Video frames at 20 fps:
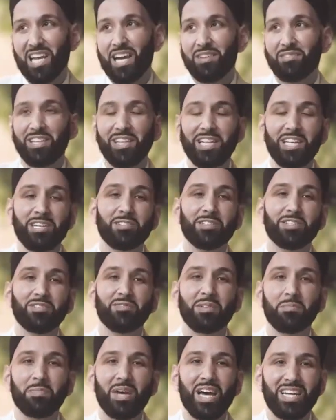you have the leaders
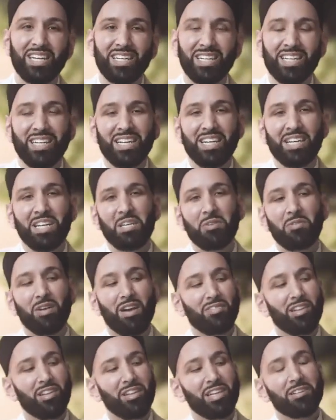of the men, you
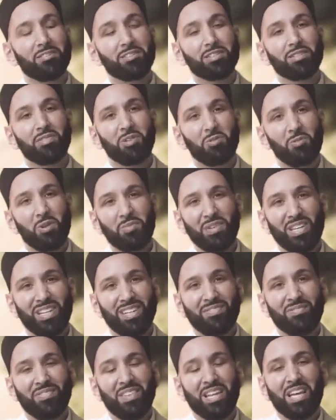have the leaders of the
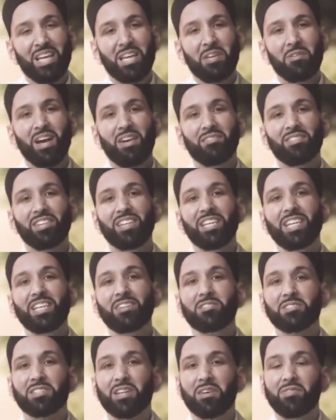women, you have the
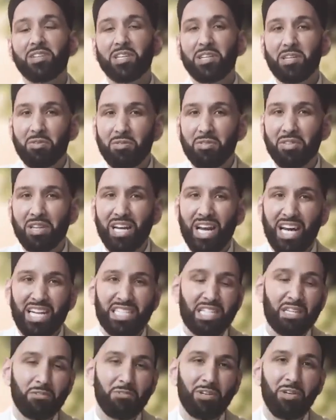leaders of the youth, Al
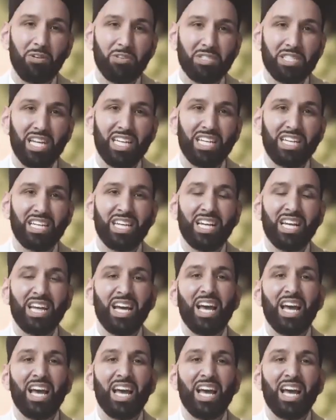Hassan Al Hussein,